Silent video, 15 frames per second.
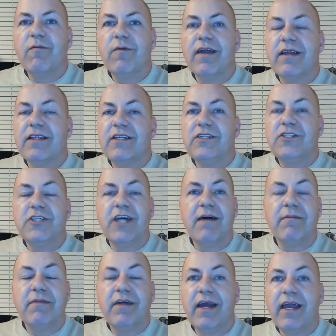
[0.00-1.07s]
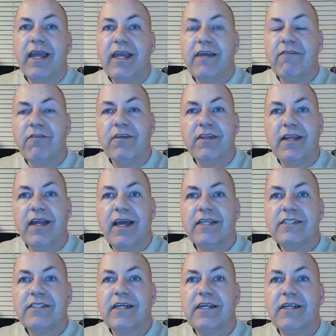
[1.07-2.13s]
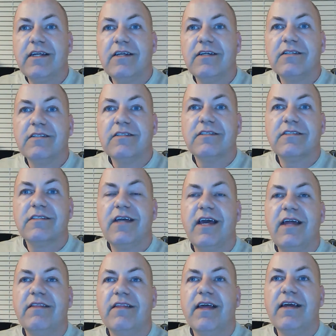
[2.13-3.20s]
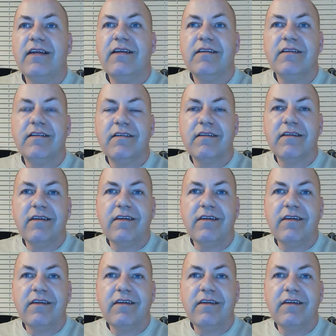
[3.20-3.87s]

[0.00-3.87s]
work at this job that I hate for the next 10 years, and then,